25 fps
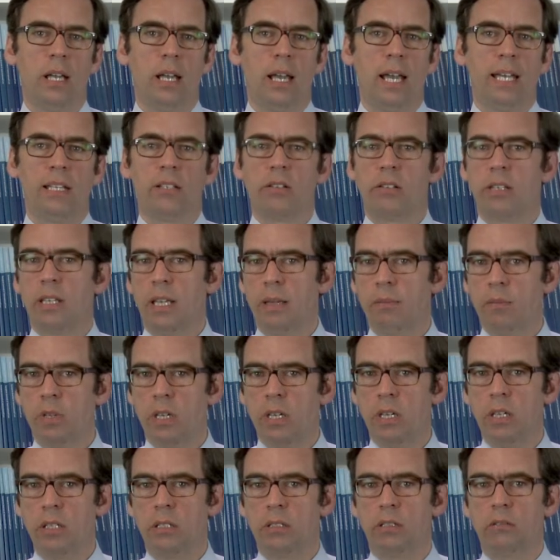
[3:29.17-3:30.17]
And the same
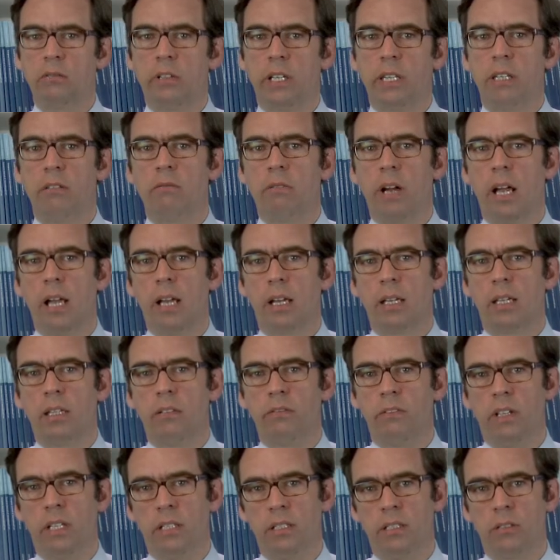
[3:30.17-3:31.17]
year, when Iraq
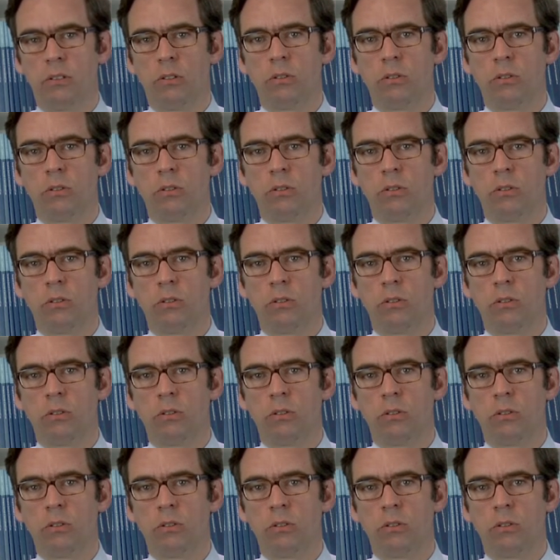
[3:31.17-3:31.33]
invaded